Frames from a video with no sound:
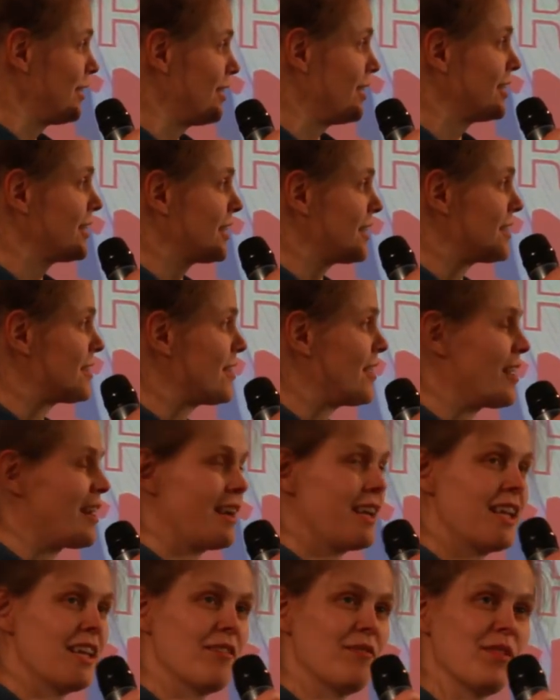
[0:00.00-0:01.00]
Katri
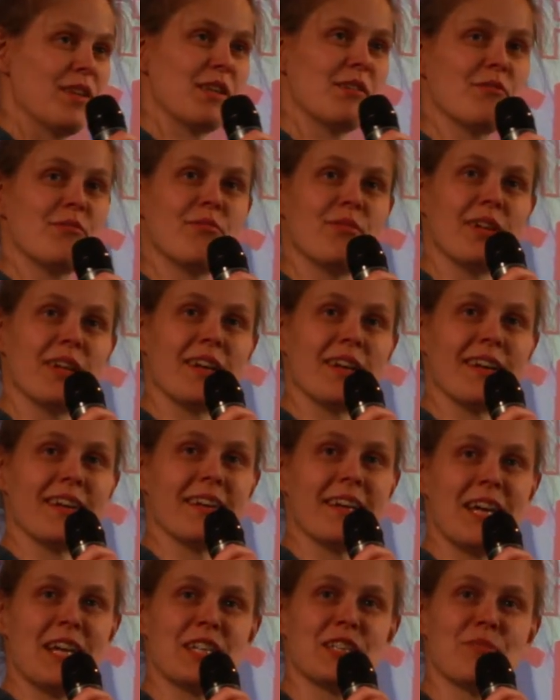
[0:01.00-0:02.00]
Saarikivi will
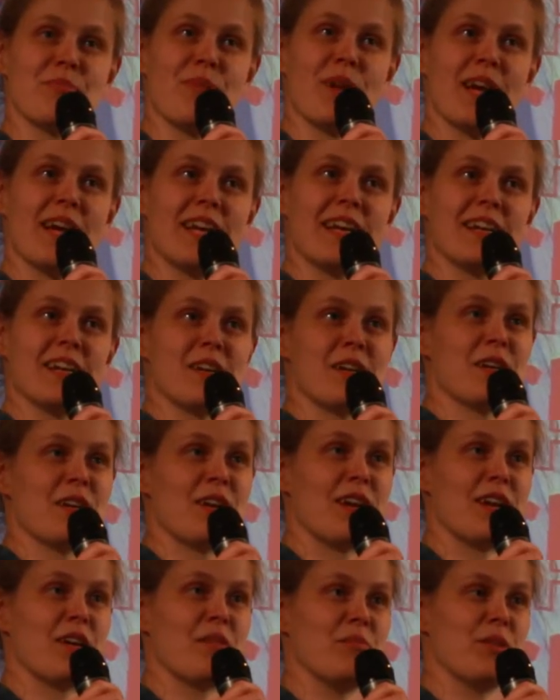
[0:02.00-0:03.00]
explain
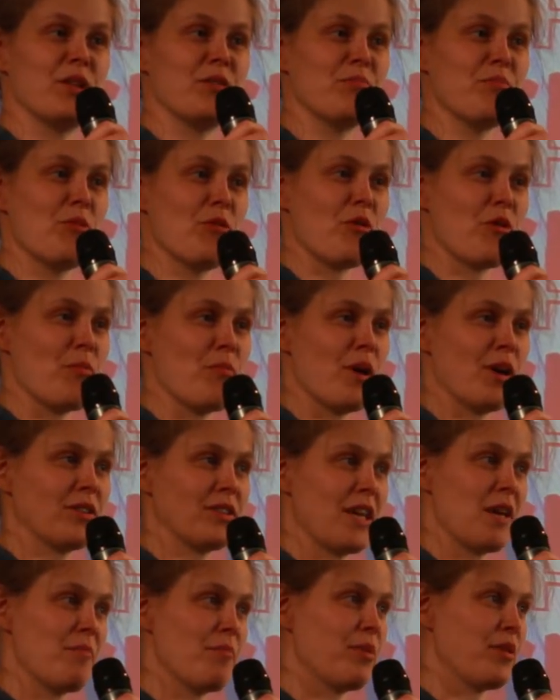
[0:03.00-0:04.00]
a little bit more
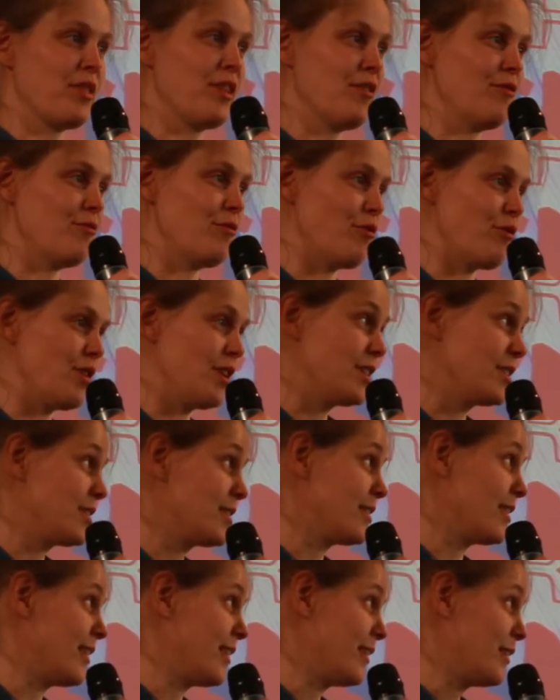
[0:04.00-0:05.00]
about empathy for
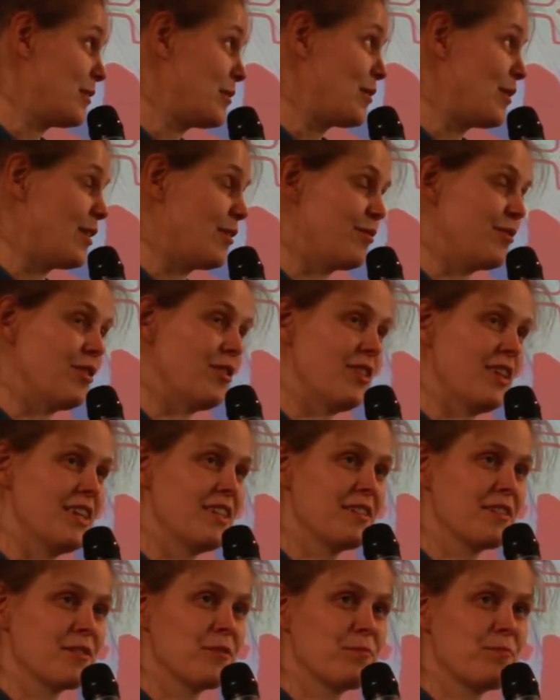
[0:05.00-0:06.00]
us uh, after
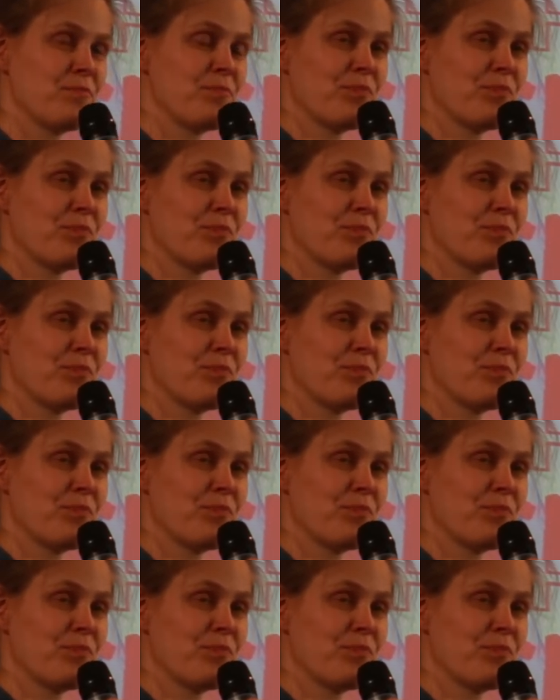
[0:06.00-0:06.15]
this.